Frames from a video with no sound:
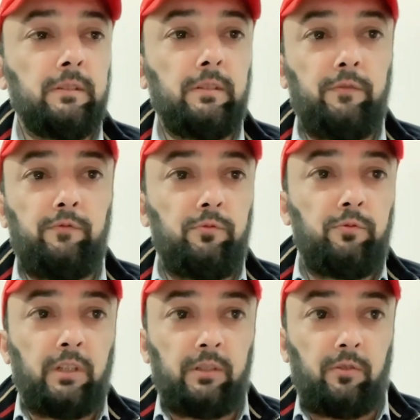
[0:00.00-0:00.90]
if you
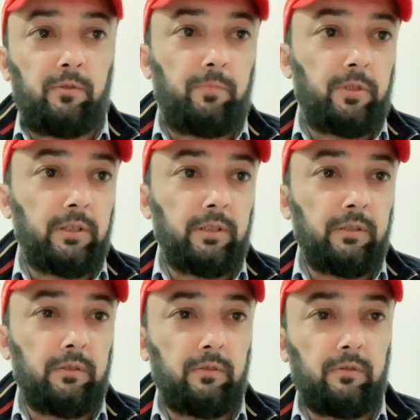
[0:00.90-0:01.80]
cannot buy
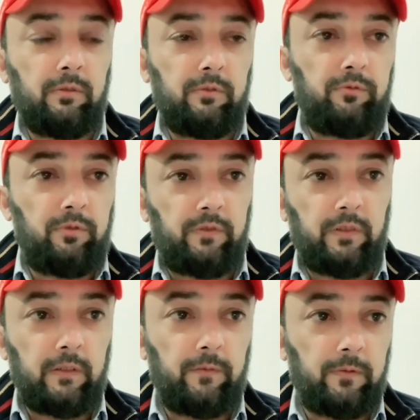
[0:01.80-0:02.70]

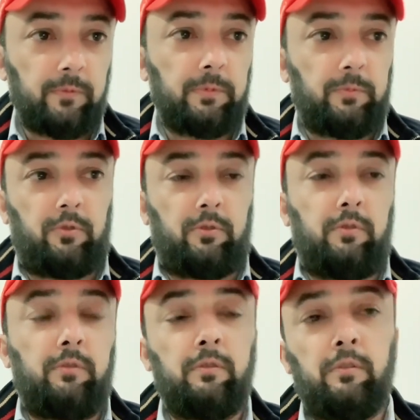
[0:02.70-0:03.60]
yourself from abroad.
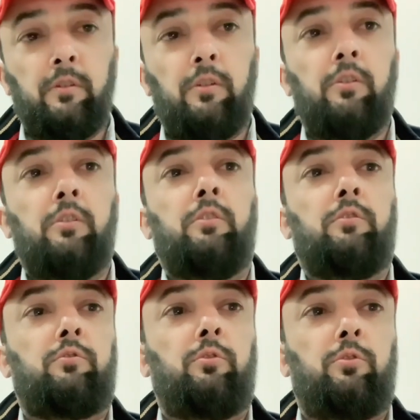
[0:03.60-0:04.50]

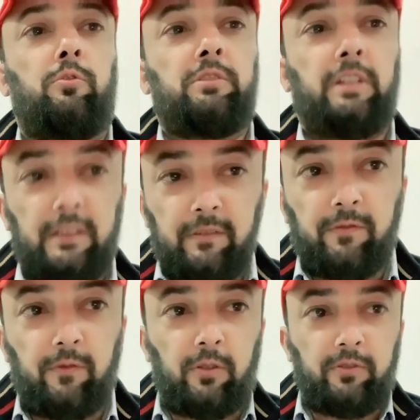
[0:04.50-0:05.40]
So thanks
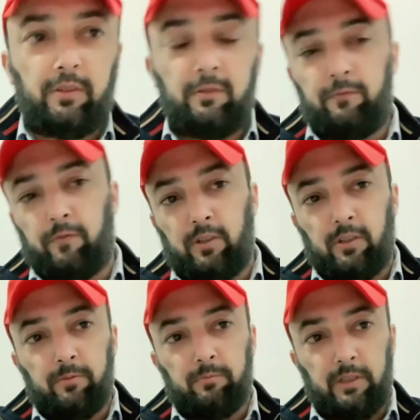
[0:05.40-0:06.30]
for watching
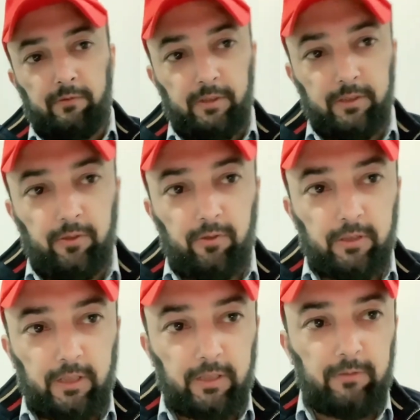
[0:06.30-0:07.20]
for my
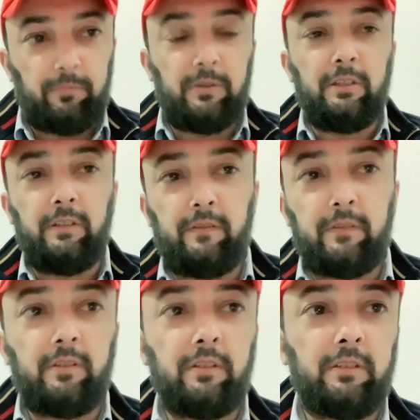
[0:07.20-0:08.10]
video and please
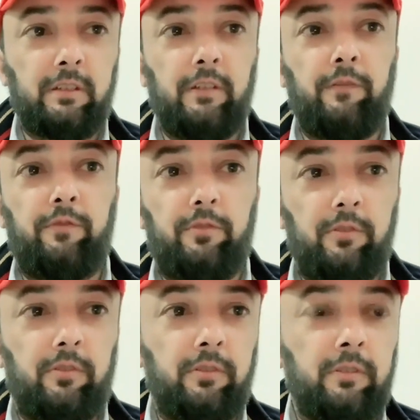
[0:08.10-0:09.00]
give
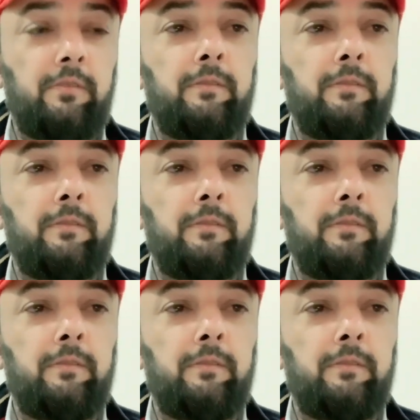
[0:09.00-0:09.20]
your